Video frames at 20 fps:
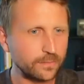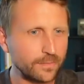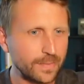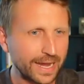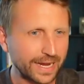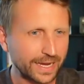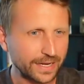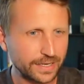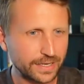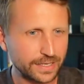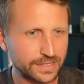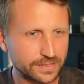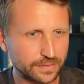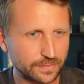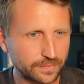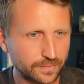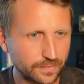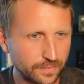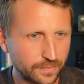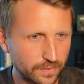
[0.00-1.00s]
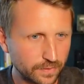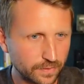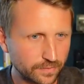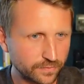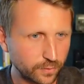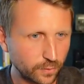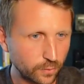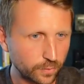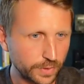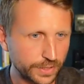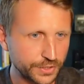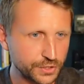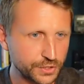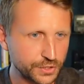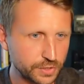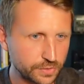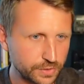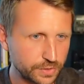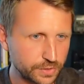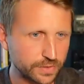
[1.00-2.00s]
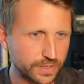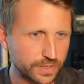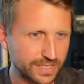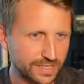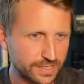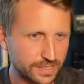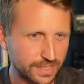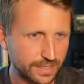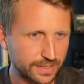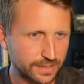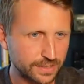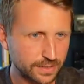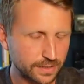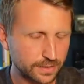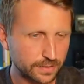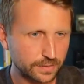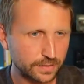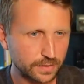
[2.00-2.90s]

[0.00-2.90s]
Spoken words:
mechanism for which you do consent.